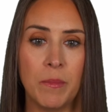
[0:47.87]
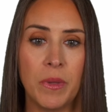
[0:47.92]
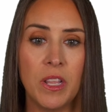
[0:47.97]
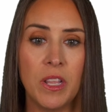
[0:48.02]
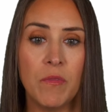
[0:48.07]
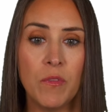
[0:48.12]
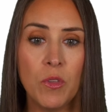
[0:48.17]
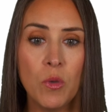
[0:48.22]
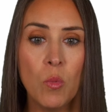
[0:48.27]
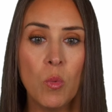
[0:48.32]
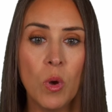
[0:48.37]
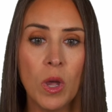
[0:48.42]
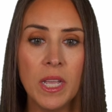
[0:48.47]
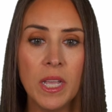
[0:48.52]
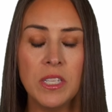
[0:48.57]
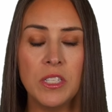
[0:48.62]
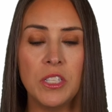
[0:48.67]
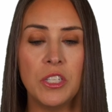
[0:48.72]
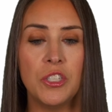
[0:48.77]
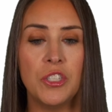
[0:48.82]
But if you
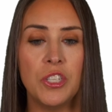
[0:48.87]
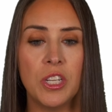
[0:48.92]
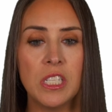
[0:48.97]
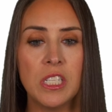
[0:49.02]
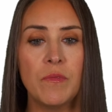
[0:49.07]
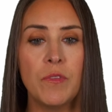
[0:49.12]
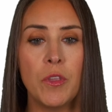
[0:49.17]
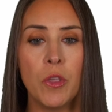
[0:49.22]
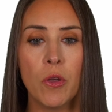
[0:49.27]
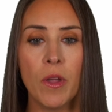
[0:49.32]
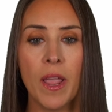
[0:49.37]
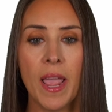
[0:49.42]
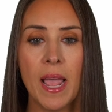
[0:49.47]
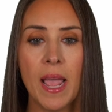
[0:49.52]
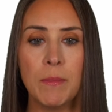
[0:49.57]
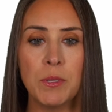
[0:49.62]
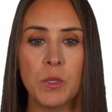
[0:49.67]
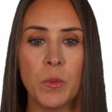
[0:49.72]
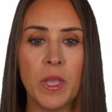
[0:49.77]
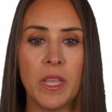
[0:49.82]
want to just view your
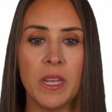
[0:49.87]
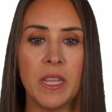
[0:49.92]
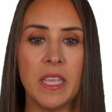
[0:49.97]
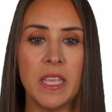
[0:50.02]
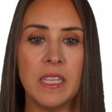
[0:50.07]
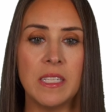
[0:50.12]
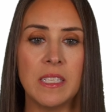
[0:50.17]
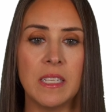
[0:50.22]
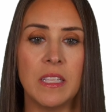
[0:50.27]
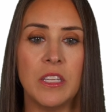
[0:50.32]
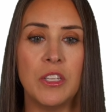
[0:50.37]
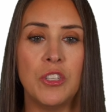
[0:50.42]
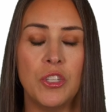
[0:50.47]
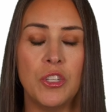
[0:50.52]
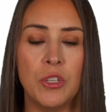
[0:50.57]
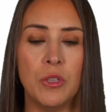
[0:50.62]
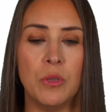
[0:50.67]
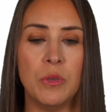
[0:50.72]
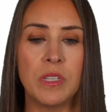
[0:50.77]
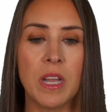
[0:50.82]
apps, we can easily
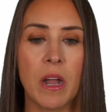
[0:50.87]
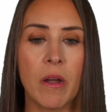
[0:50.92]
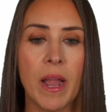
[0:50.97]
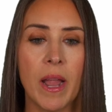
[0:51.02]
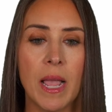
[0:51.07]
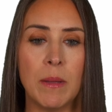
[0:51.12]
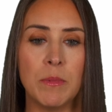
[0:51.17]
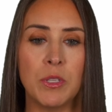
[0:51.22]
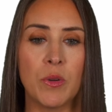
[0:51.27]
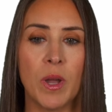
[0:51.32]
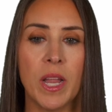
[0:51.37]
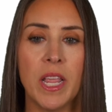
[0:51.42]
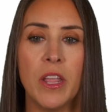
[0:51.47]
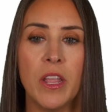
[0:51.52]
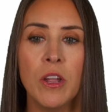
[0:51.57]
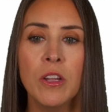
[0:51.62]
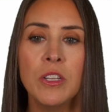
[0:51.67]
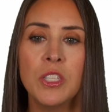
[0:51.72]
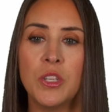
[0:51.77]
choose our apps right here.